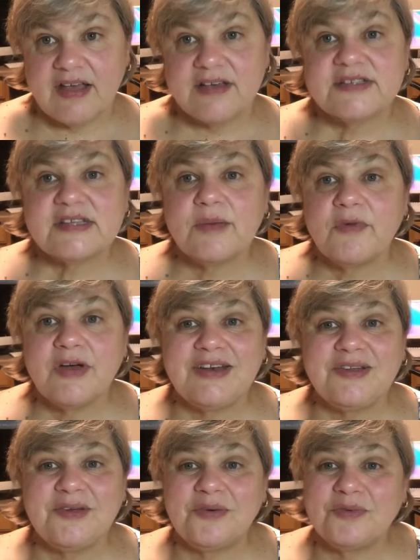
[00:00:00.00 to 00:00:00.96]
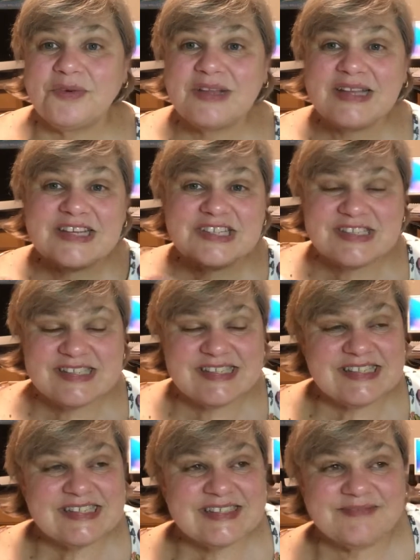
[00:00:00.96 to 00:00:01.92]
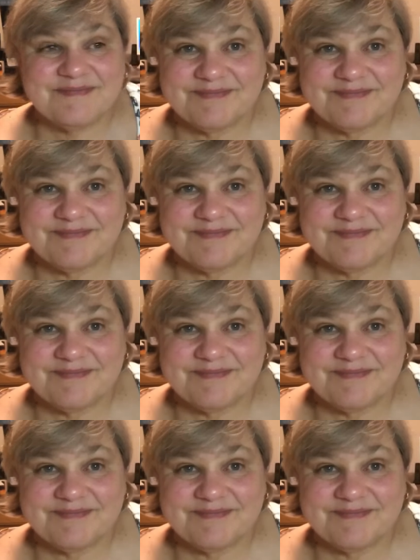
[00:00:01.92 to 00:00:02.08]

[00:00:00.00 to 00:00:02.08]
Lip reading: someone who really just,